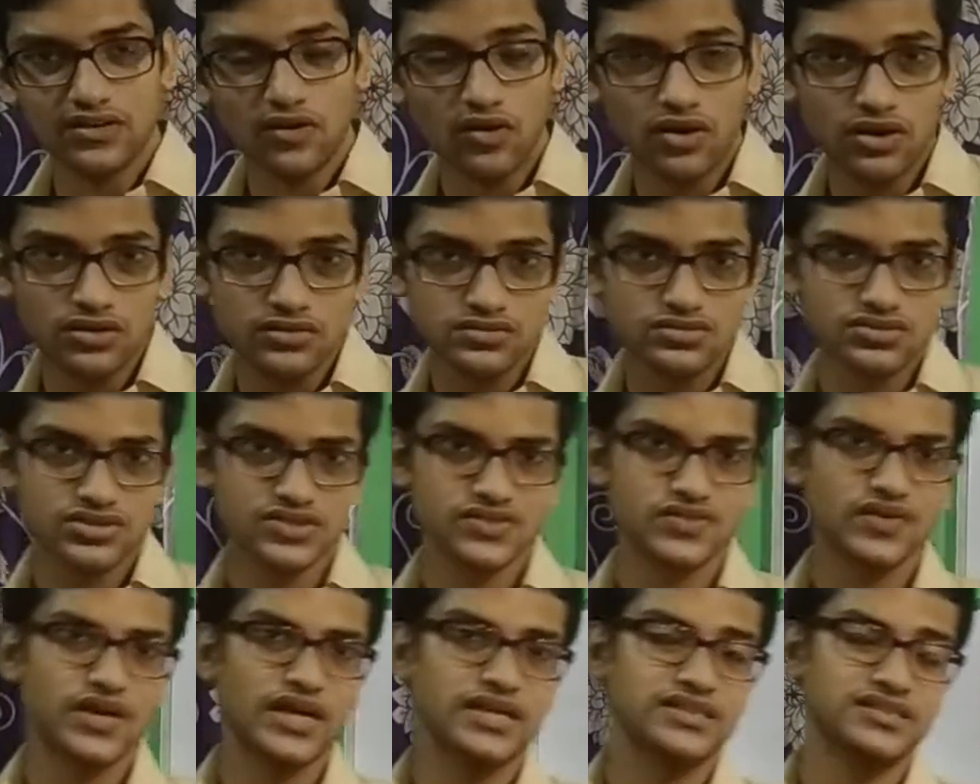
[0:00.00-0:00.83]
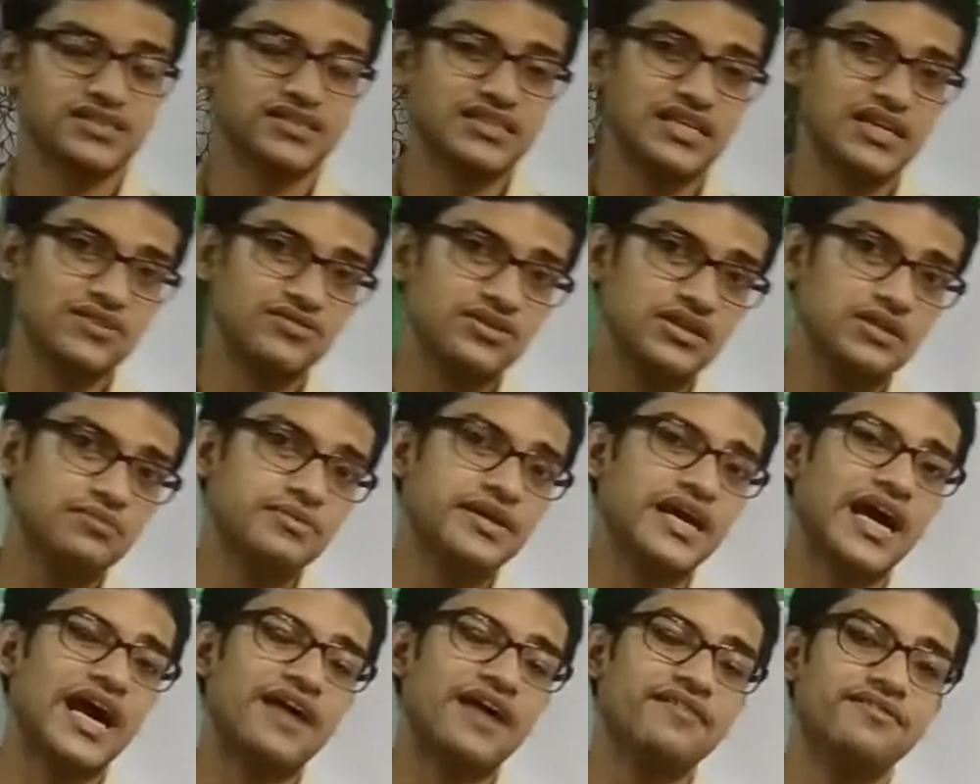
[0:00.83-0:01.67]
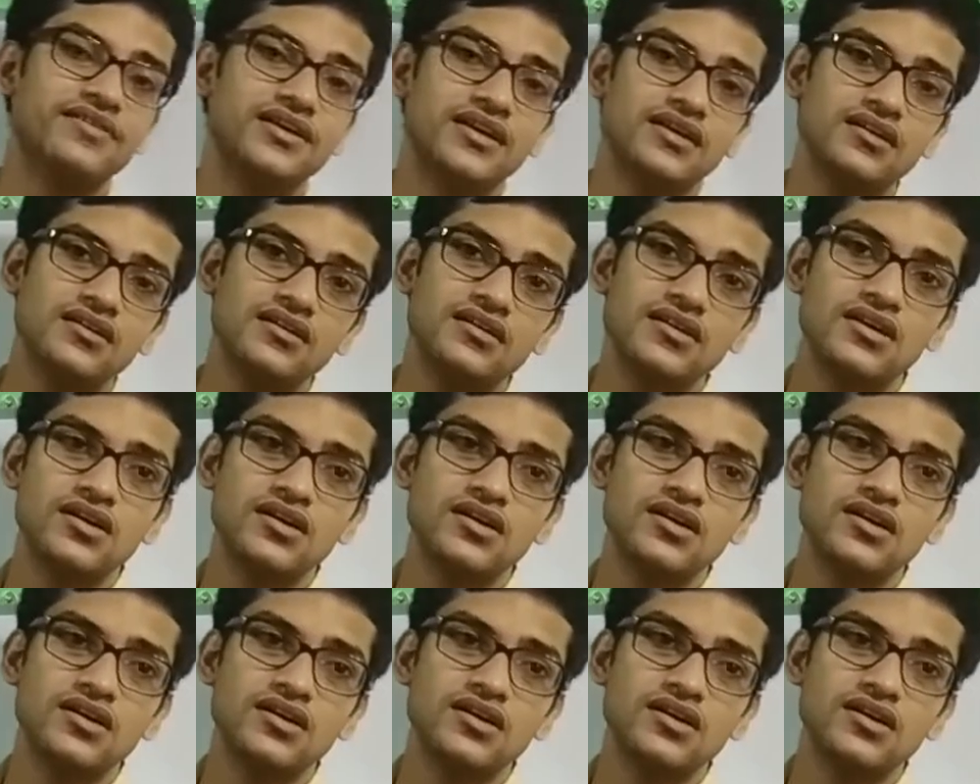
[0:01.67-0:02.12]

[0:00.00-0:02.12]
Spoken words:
All those files, they will be having